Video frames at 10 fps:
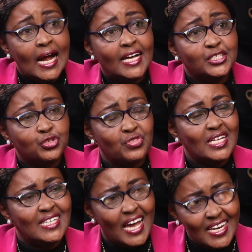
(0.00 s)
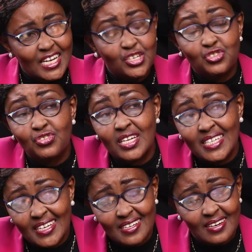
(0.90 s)
And so they tied it to the
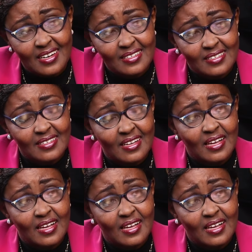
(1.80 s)
tetanus,